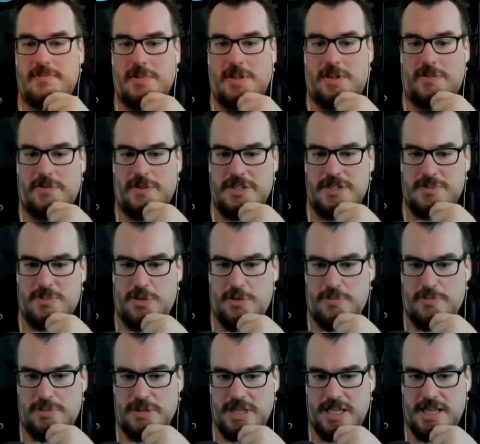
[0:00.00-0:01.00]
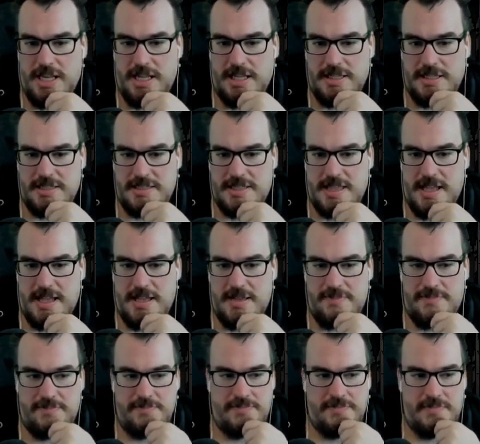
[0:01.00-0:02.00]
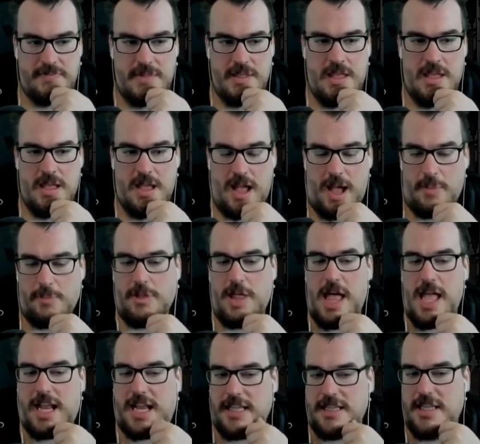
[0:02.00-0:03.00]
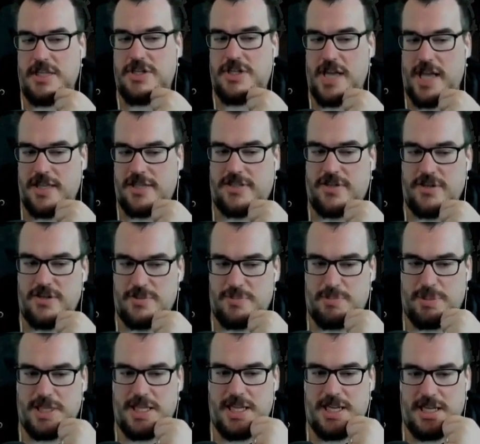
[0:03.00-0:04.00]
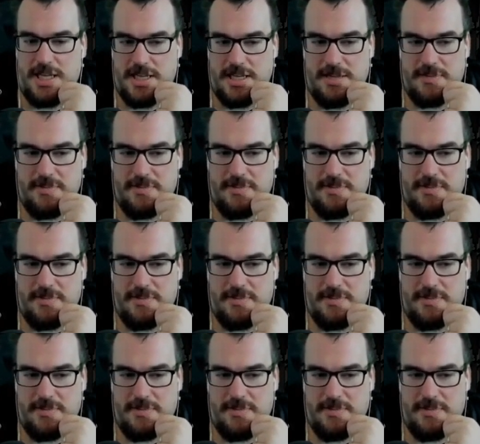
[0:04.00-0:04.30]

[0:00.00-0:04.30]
Hopefully some more bleed on this guy. I'm liking the Jester's bleed.